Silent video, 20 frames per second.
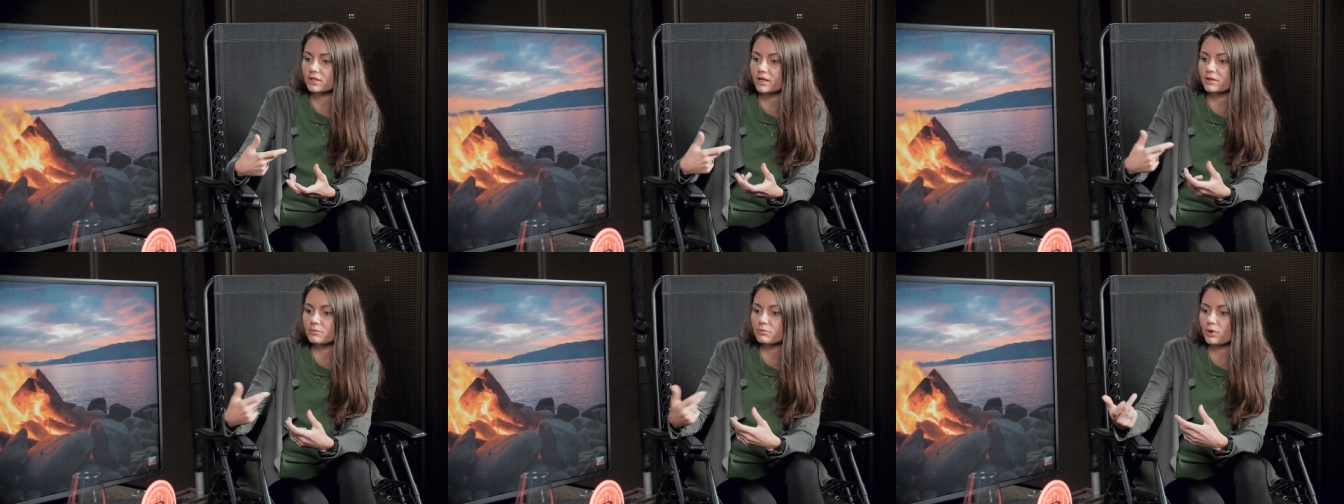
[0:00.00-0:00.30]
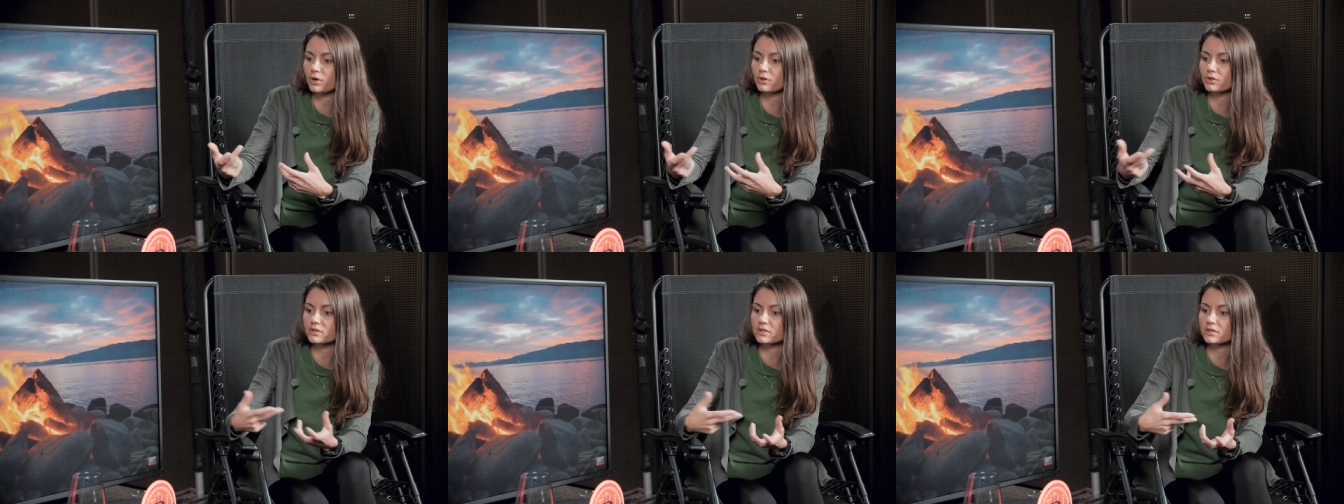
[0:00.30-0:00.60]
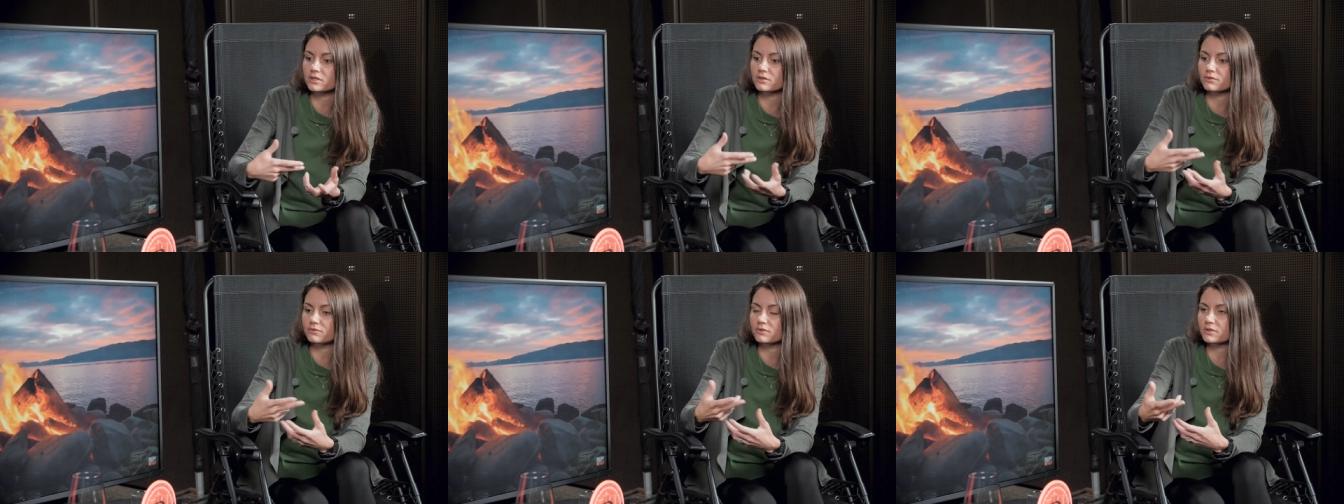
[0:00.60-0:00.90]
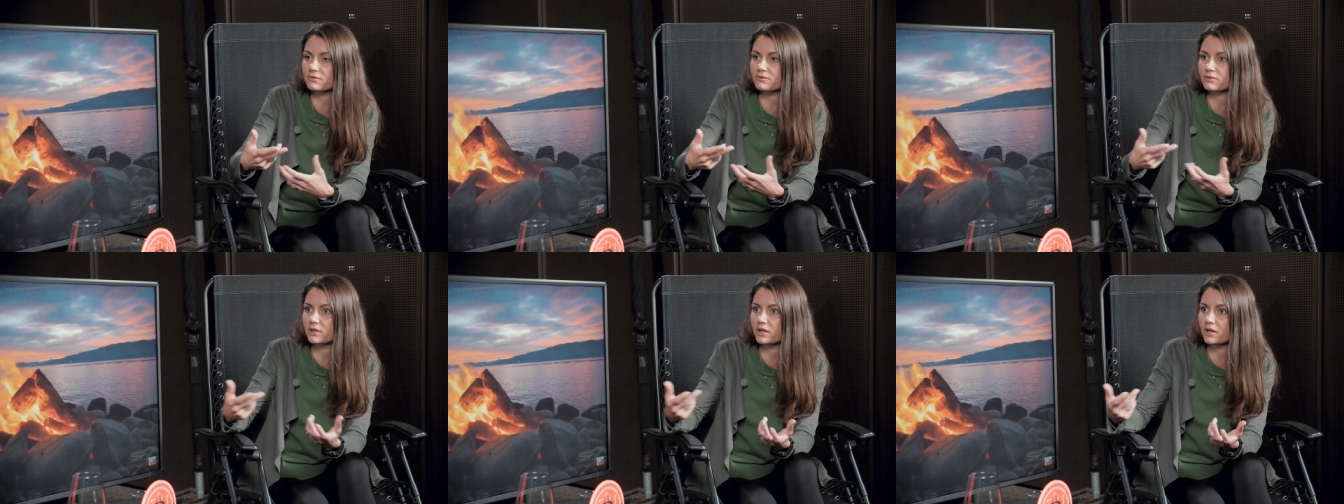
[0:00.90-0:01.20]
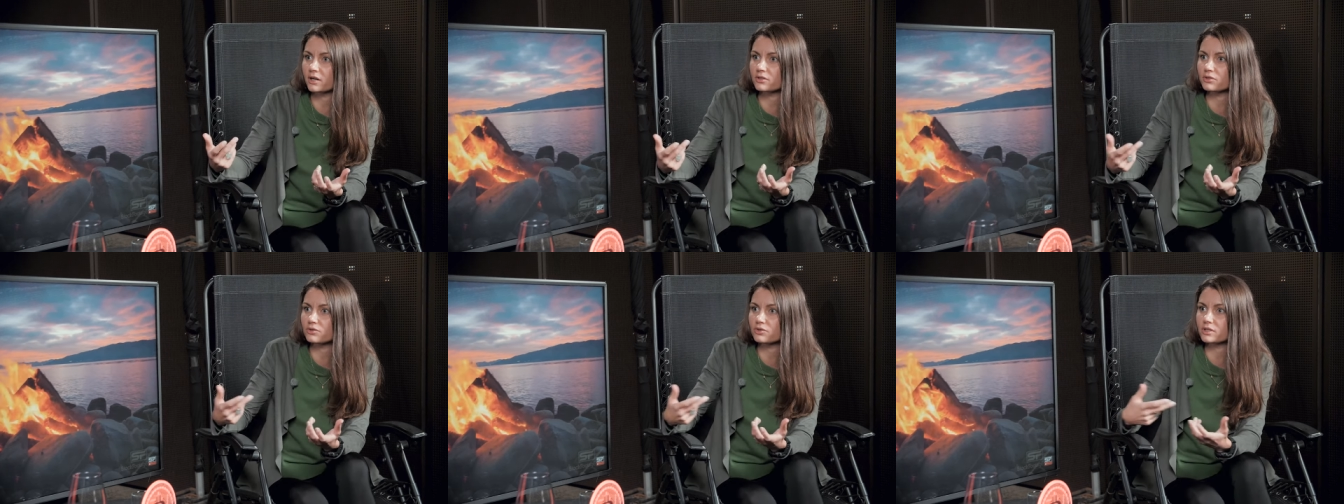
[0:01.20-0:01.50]
land policies of
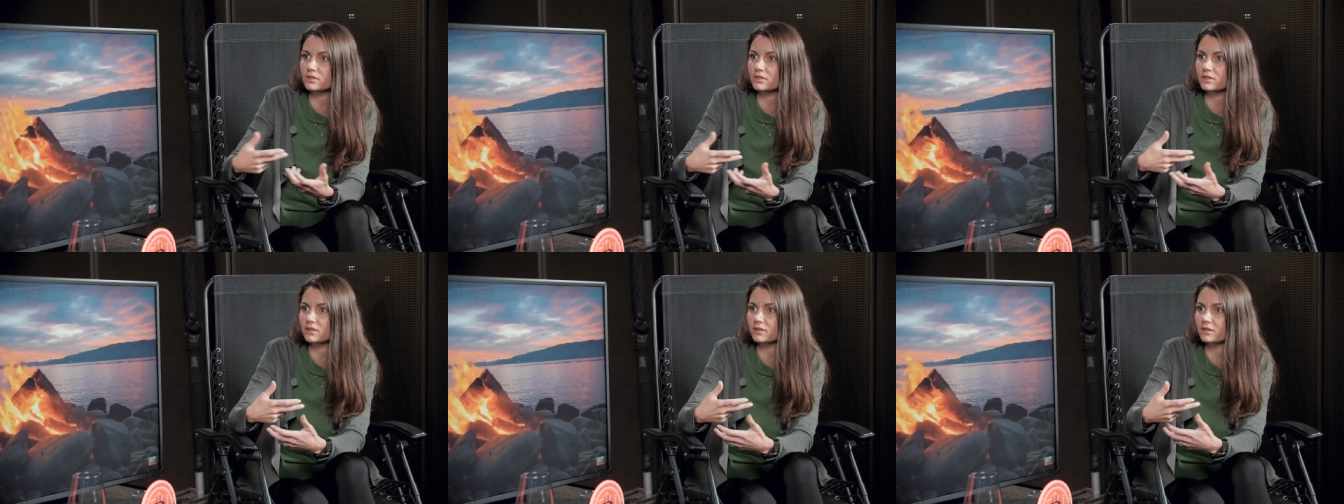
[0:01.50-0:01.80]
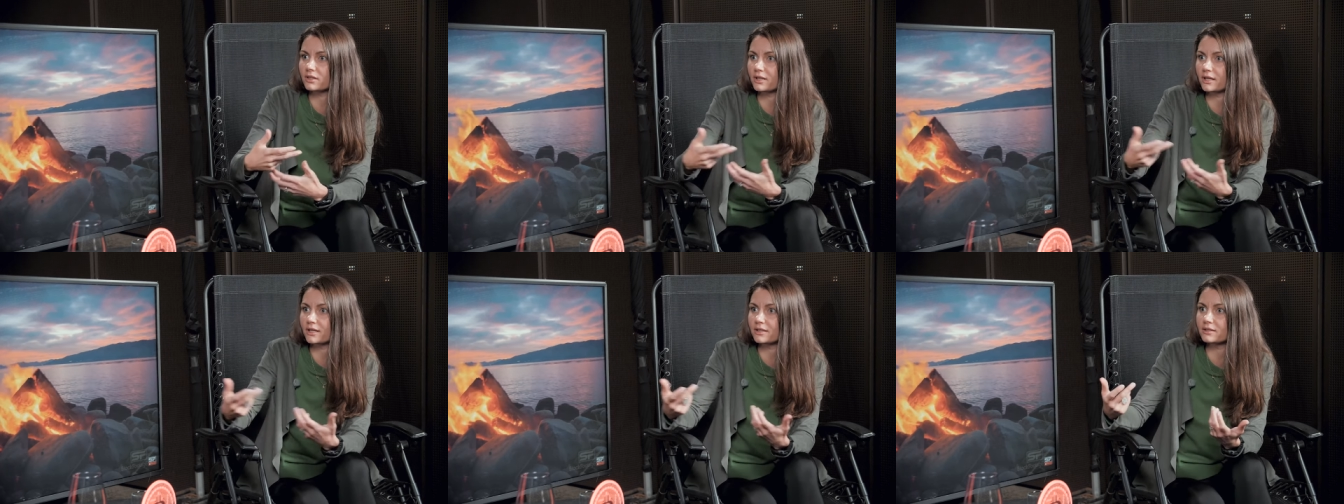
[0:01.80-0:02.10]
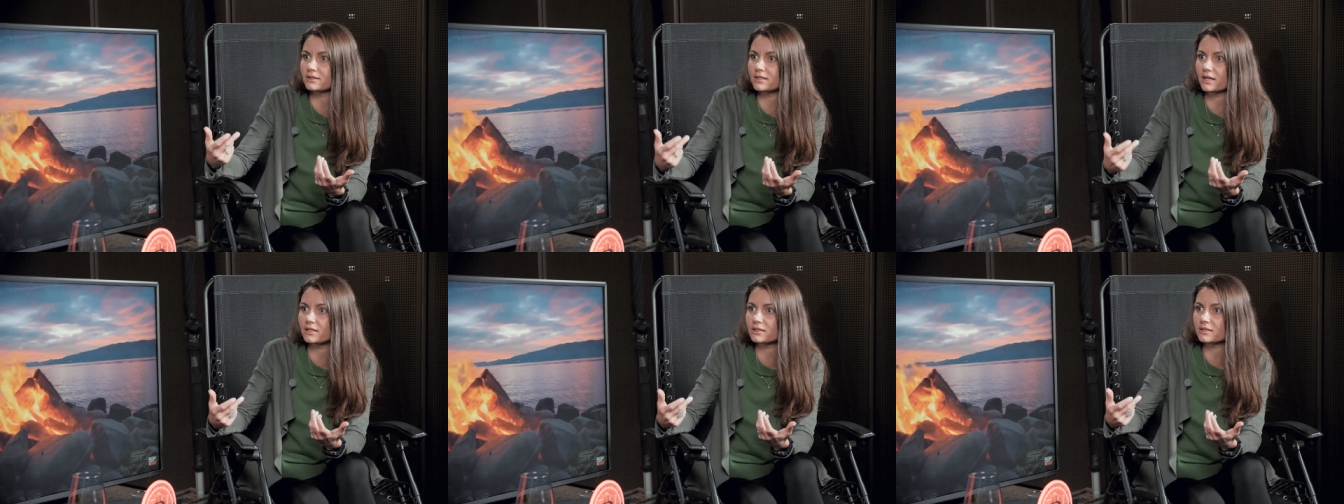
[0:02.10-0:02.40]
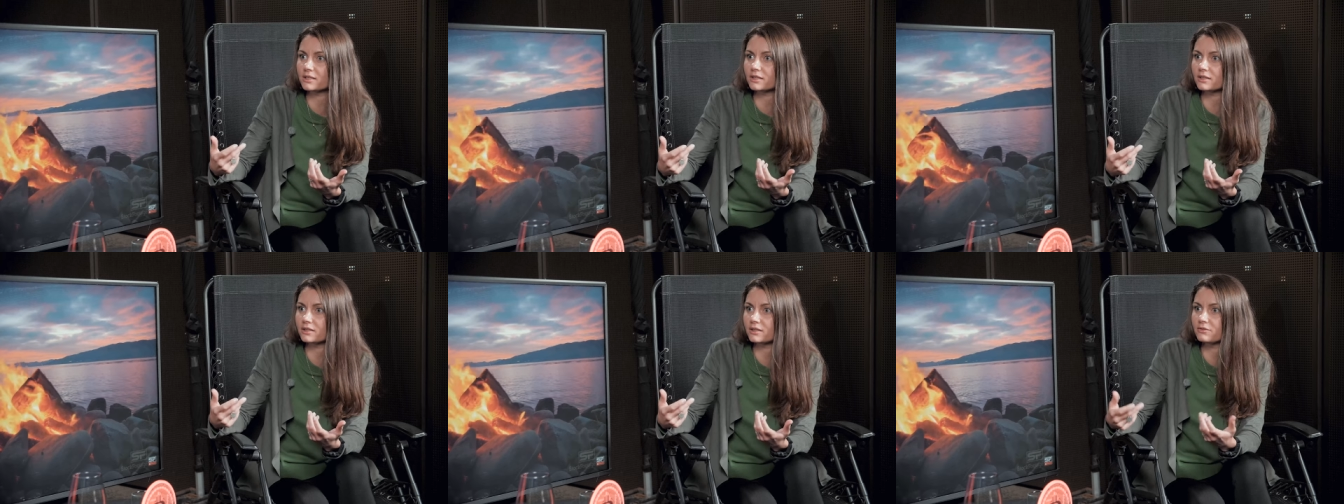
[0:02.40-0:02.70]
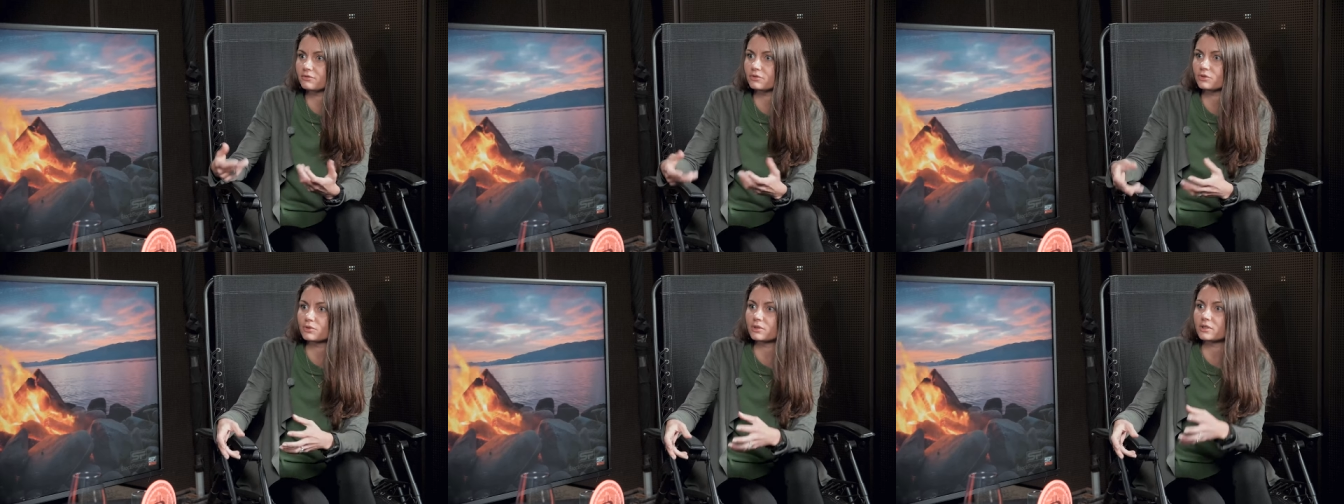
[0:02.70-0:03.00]
different countries and land data?
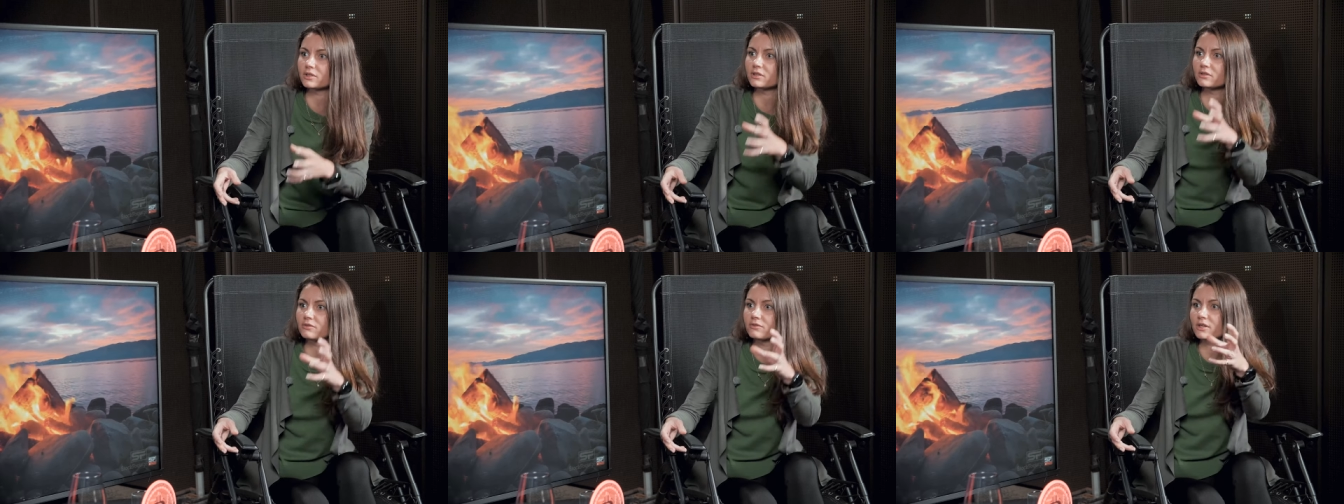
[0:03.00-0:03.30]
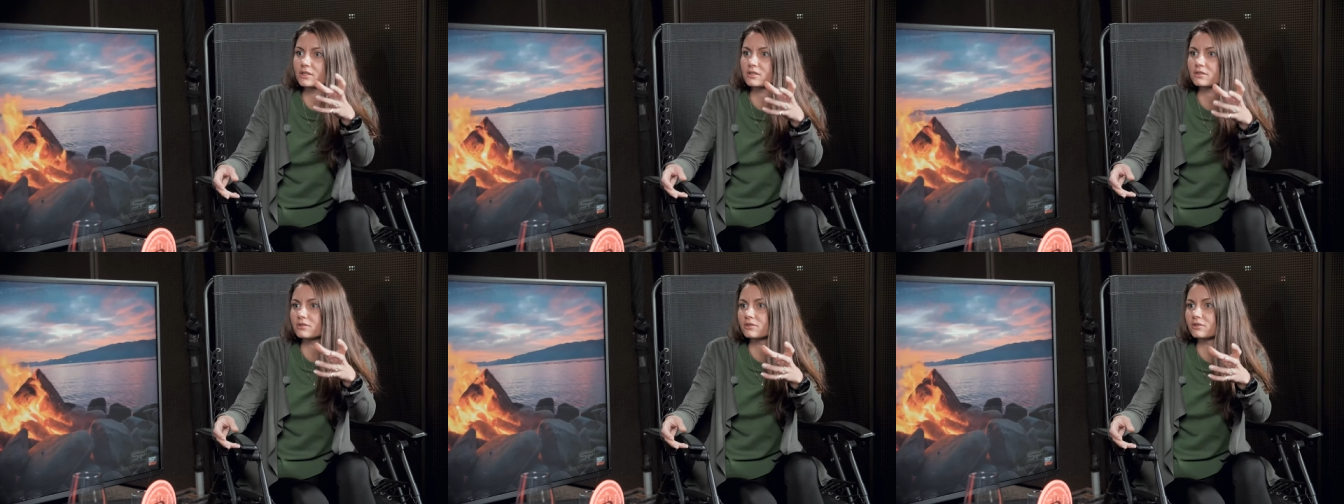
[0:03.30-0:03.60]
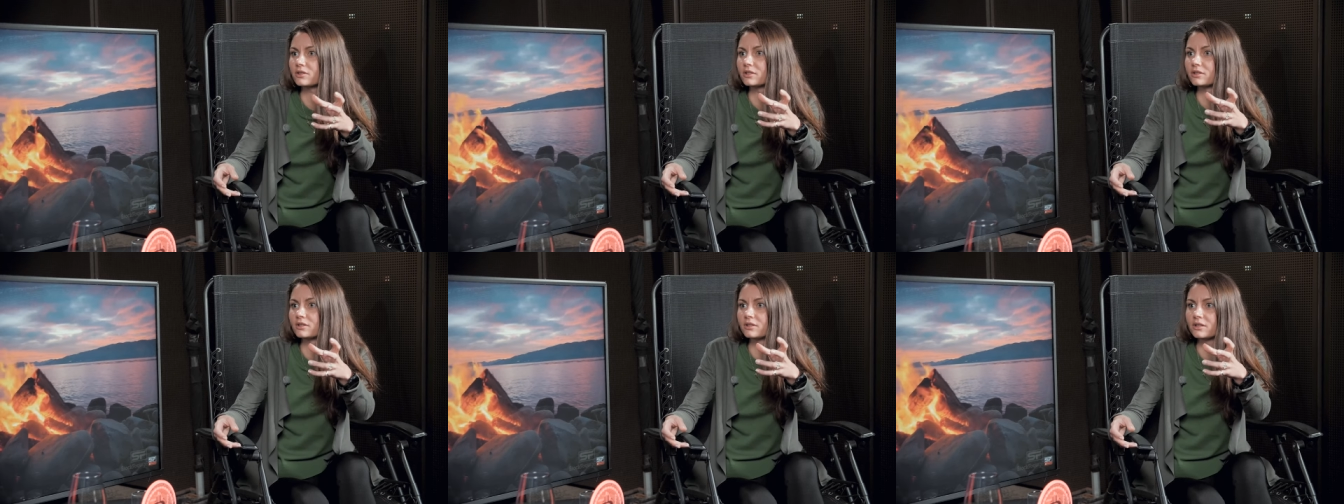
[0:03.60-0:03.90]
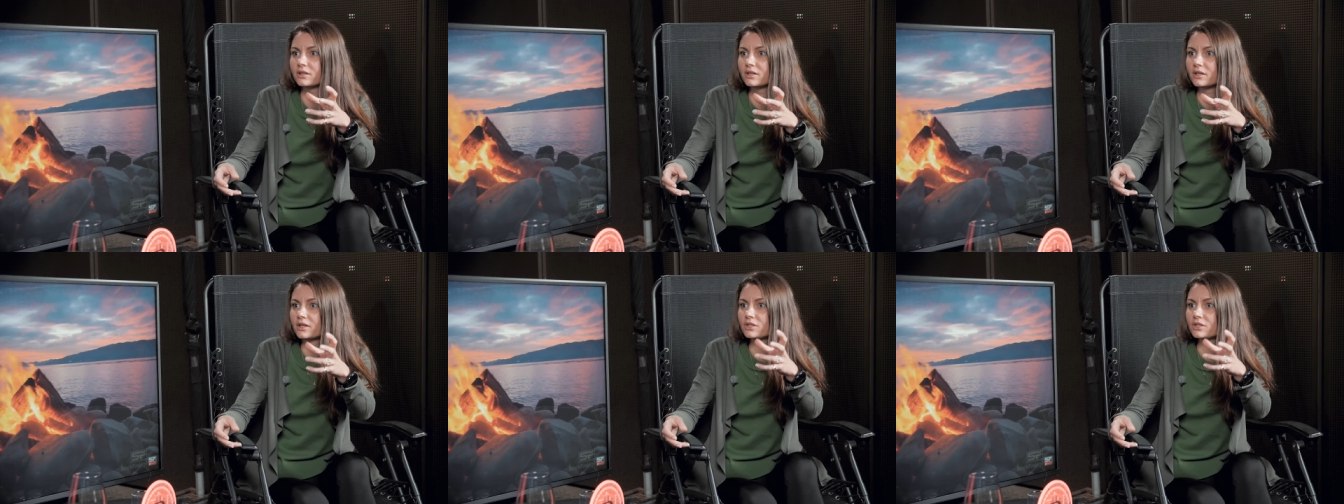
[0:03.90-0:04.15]
If you are an investor in